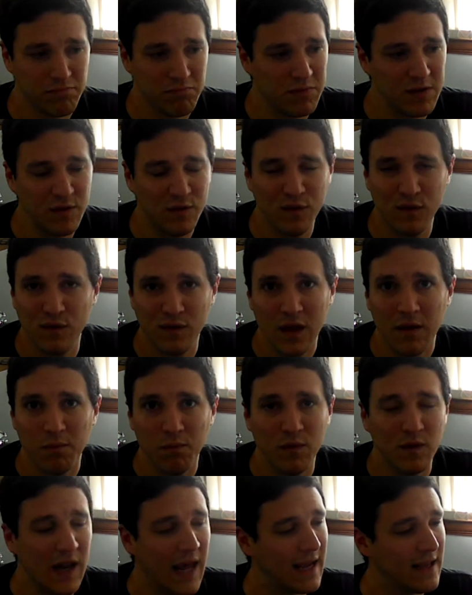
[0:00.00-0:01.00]
This
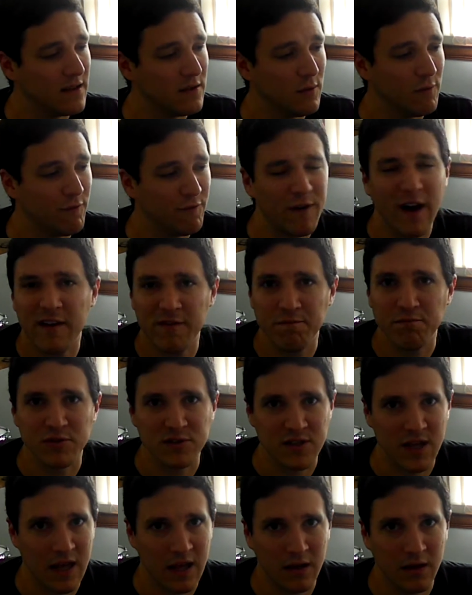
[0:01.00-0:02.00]
seems like a
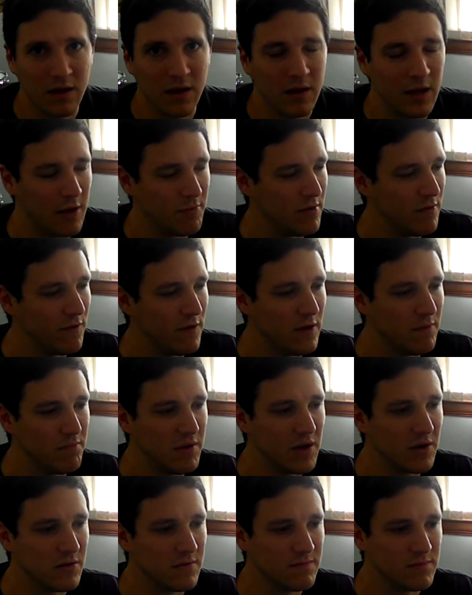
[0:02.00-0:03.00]
5% ABV
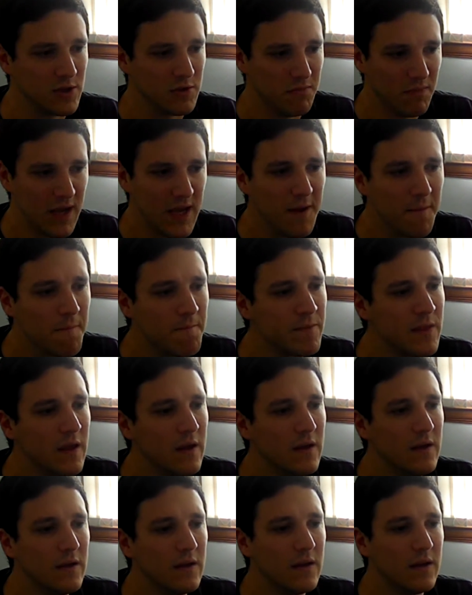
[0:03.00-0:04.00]
beer to me.
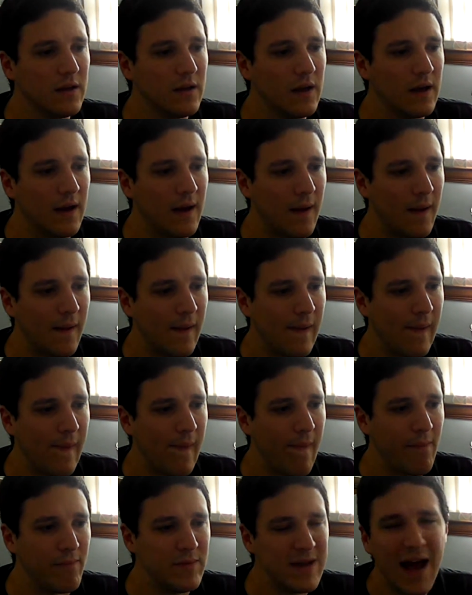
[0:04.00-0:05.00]

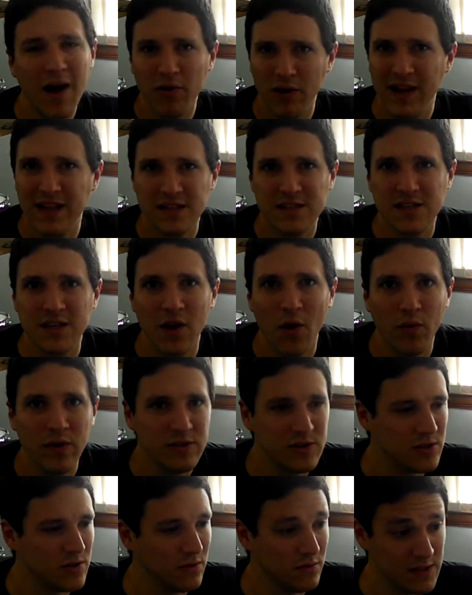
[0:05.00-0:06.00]
Now let's go
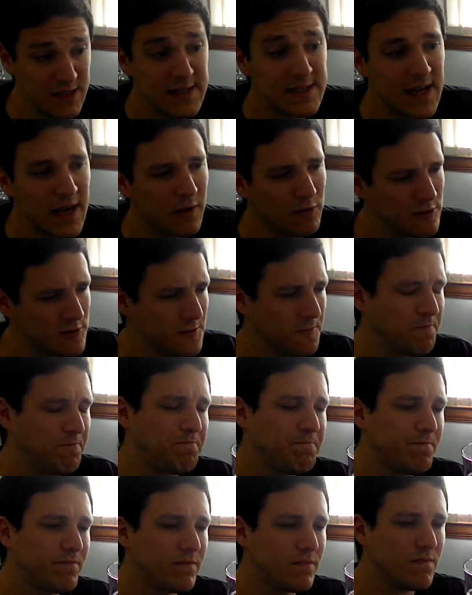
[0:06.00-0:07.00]
into details.
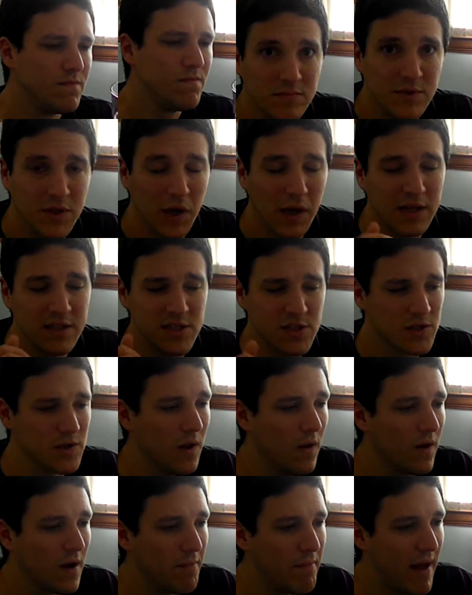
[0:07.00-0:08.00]
So let's
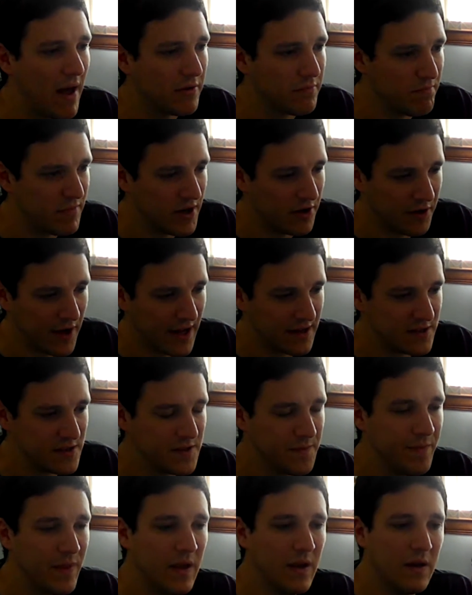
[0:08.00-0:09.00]
talk about
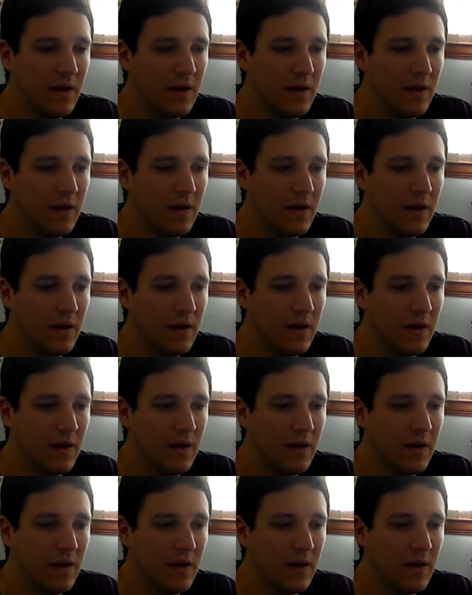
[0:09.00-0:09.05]
bitterness,